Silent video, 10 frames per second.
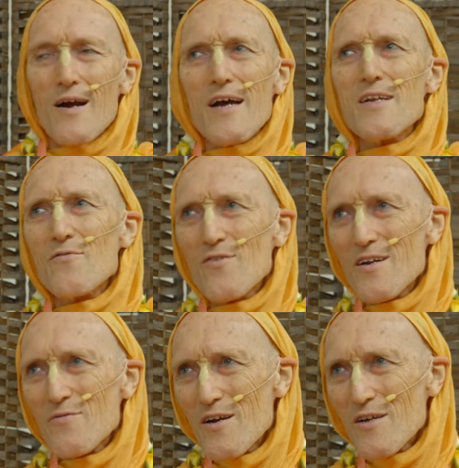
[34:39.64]
I didn't
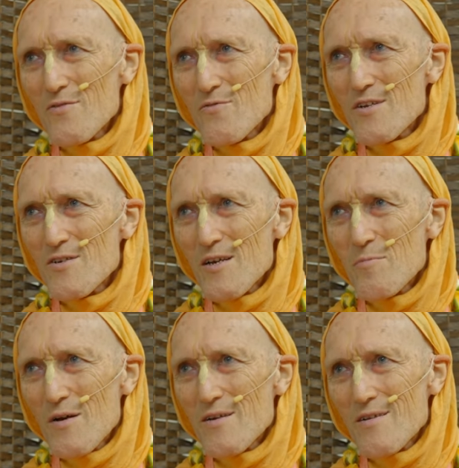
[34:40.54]
find it very
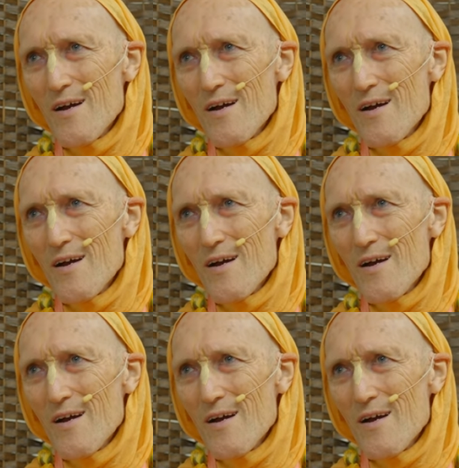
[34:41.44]
convincing, but